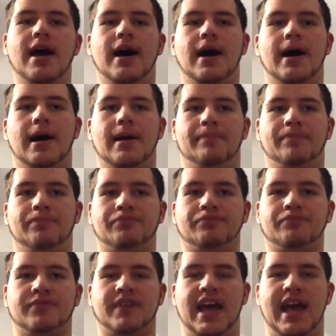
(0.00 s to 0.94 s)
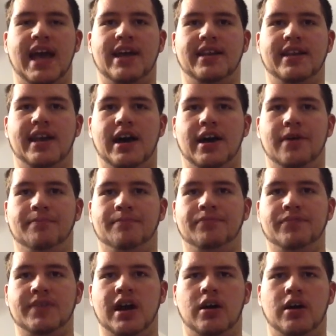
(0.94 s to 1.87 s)
Um, and
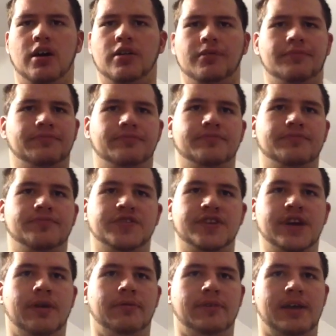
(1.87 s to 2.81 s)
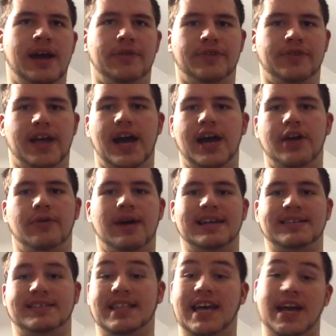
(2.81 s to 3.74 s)
um, yeah, I'll shout out the guy who
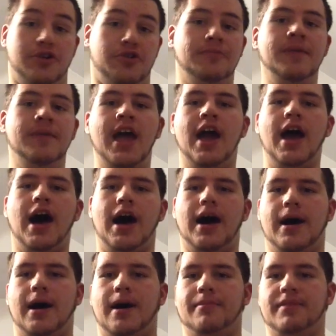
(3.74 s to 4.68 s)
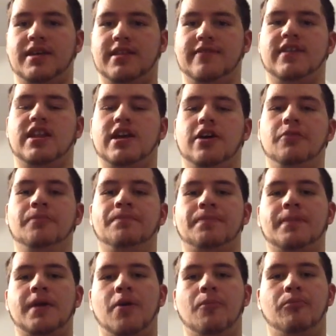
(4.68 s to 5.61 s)
asked later um, in the video.
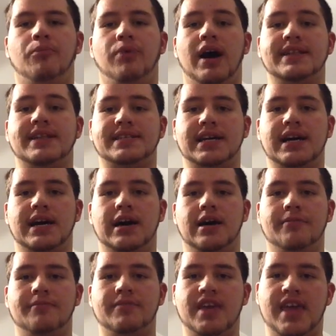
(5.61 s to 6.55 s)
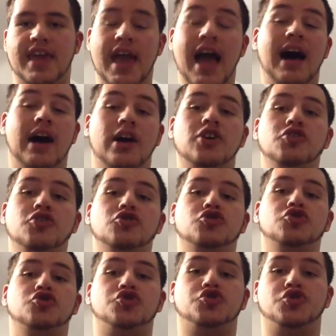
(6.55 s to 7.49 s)
But um, yeah,
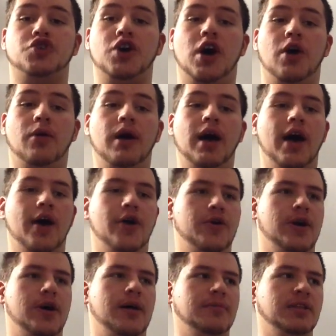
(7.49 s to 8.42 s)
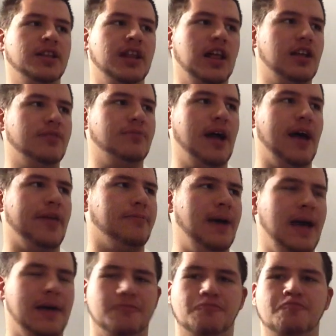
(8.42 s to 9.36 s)
so I'm a little out of breath,
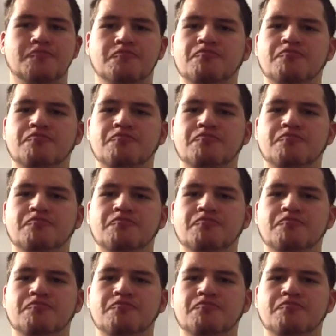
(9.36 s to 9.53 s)
man.